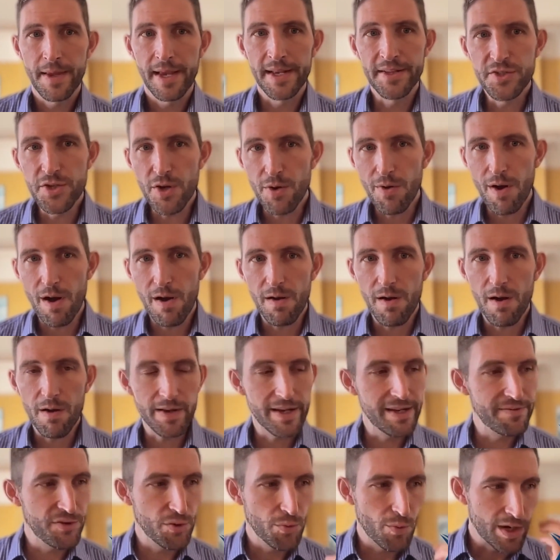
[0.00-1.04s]
And so I'll
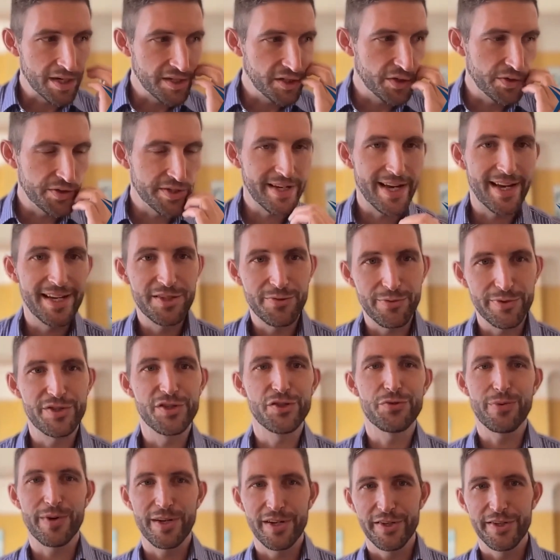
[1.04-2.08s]
give you one use case, which
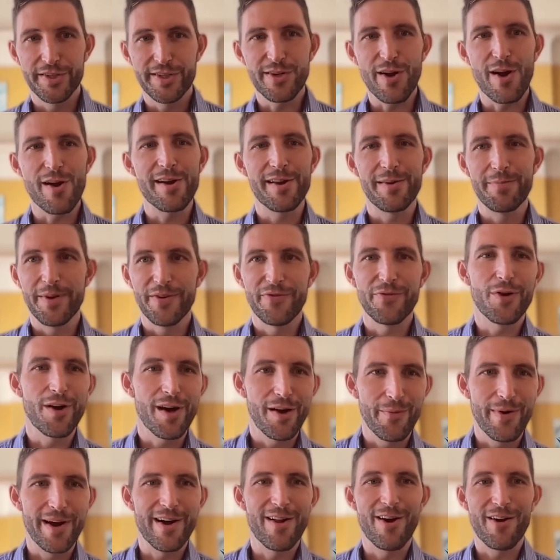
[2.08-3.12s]
is where you started before I
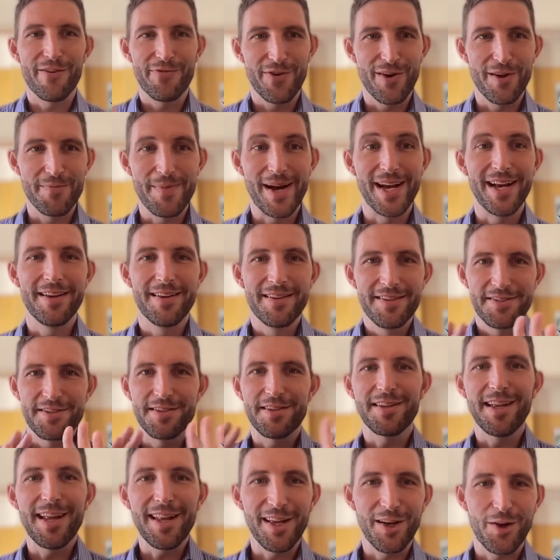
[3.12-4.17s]
went off on my
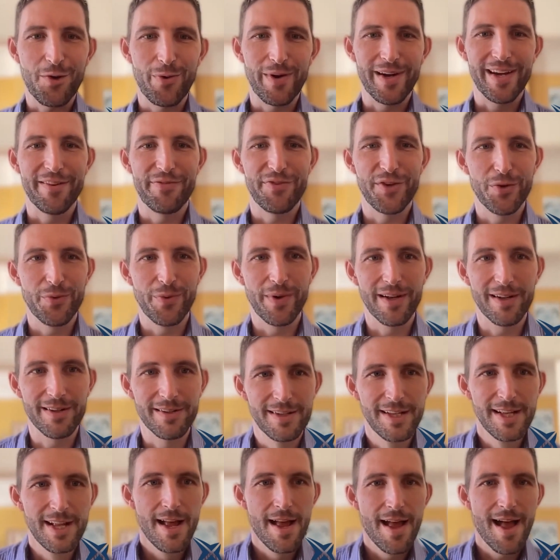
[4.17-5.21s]
soliloquy, if you will,
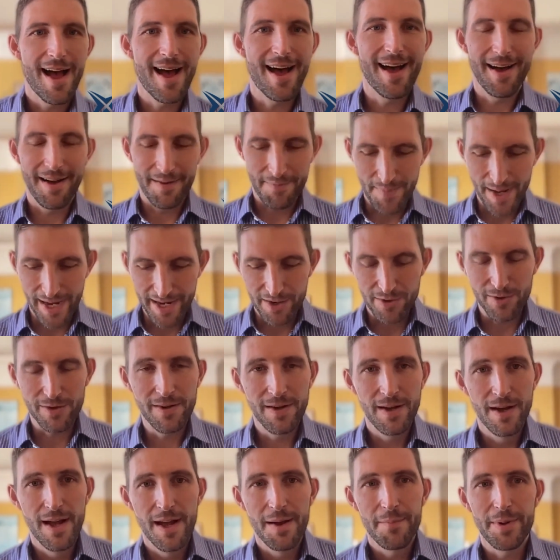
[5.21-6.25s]
Michael.